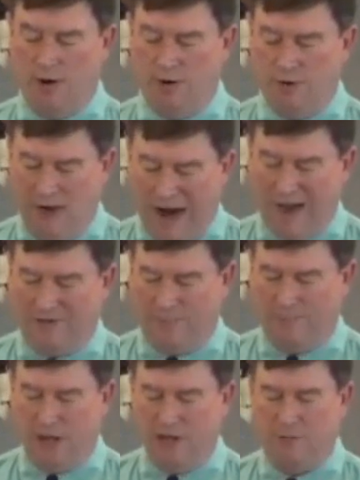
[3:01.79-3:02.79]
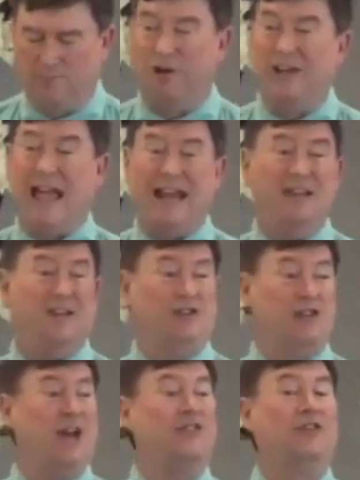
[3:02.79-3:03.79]
draft opinion pertaining to
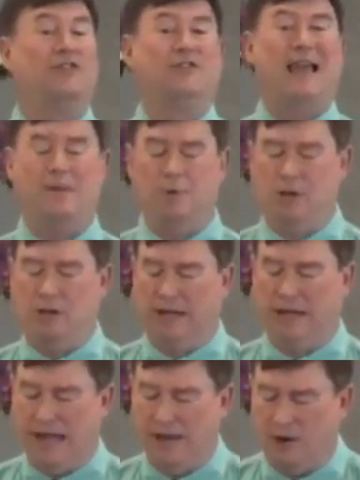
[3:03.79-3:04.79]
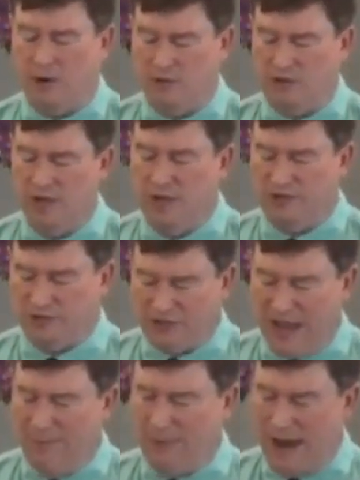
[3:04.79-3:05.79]
Justice Samuel Alito's
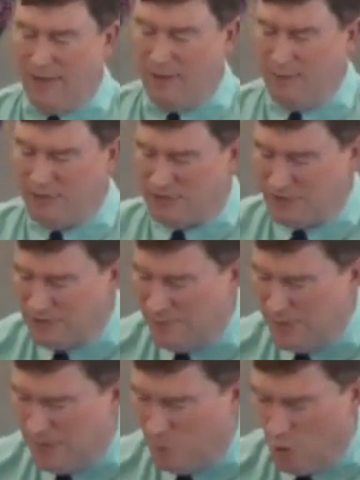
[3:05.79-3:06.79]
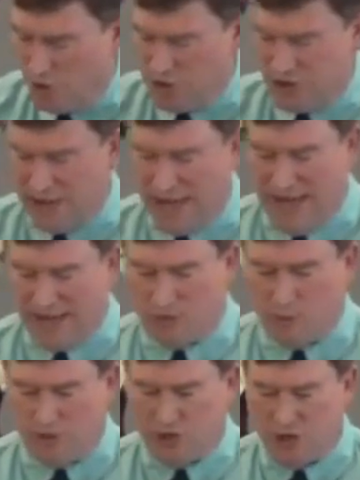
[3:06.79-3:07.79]
statement on the Mississippi abortion case,
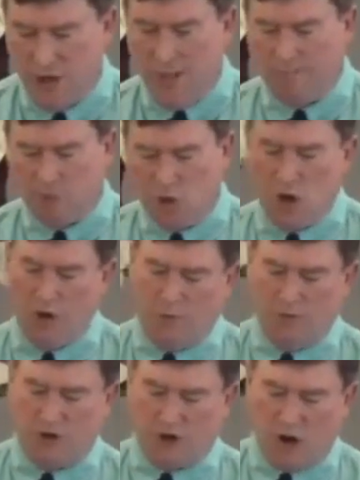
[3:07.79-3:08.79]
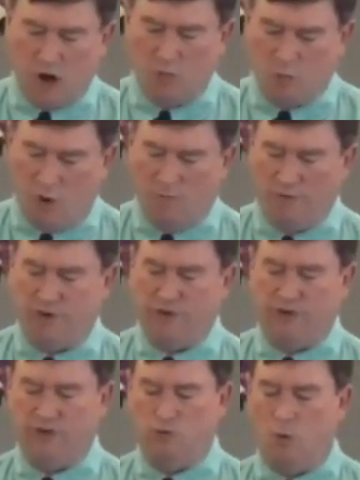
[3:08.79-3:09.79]
which could overturn Roe
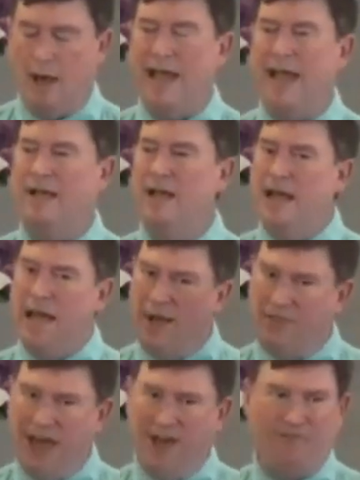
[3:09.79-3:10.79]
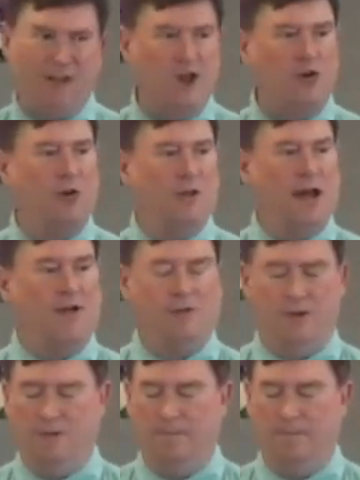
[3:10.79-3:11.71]
v.ersus Wade at that federal level.